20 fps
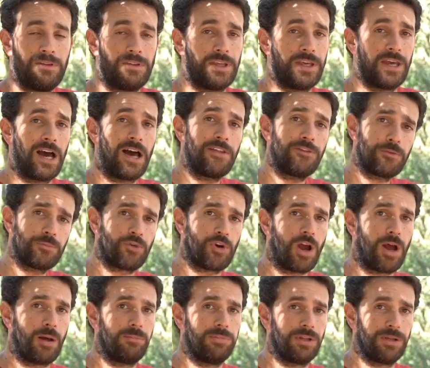The other
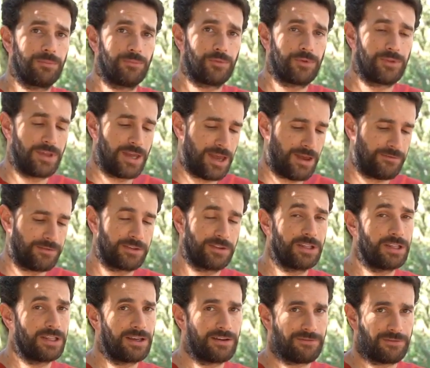problem with
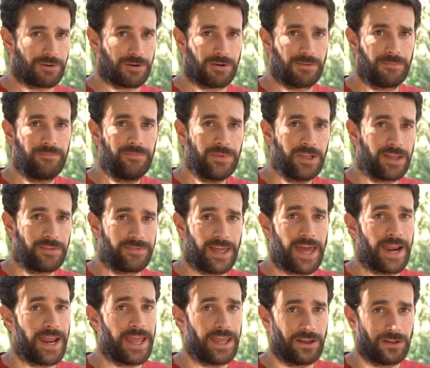having the lever at
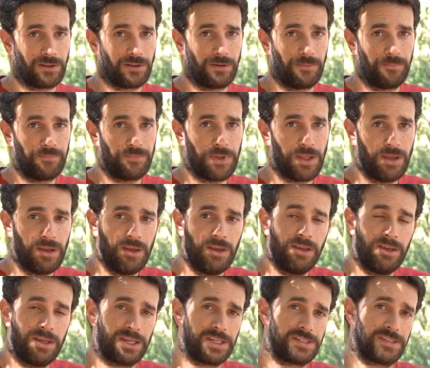that angle
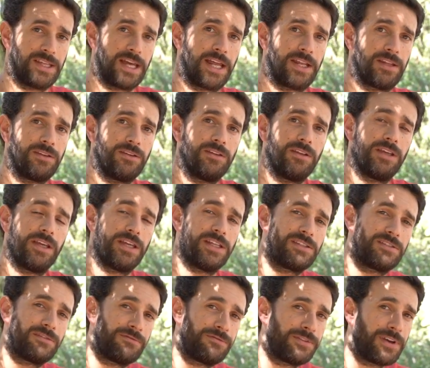is that
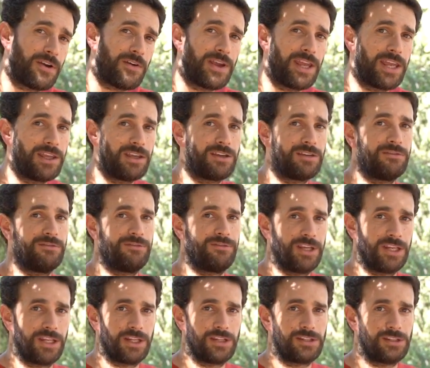it's very
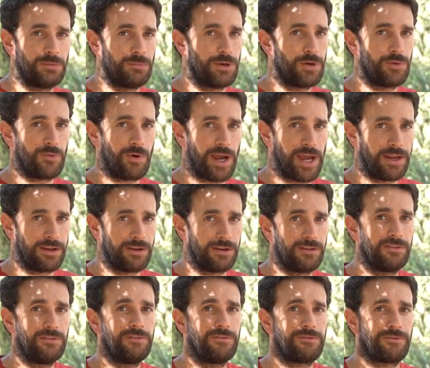inconvenient to be
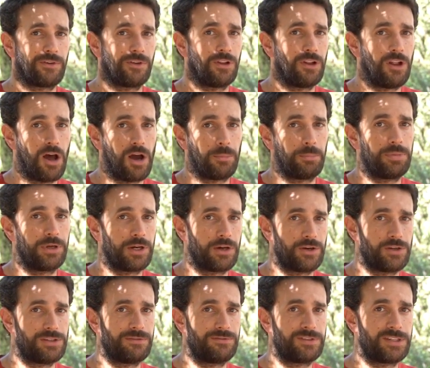riding for long
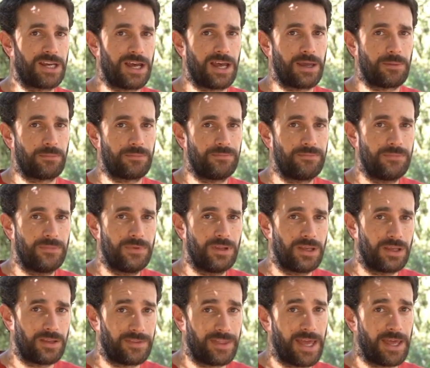periods of time
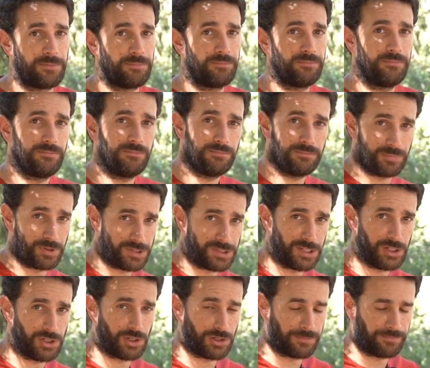in that
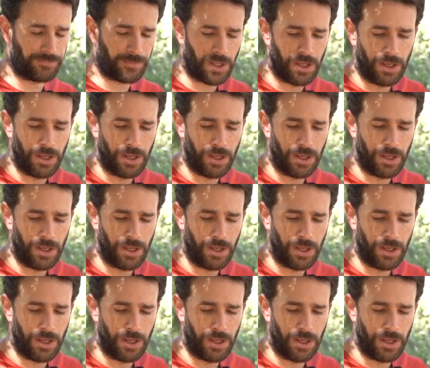position.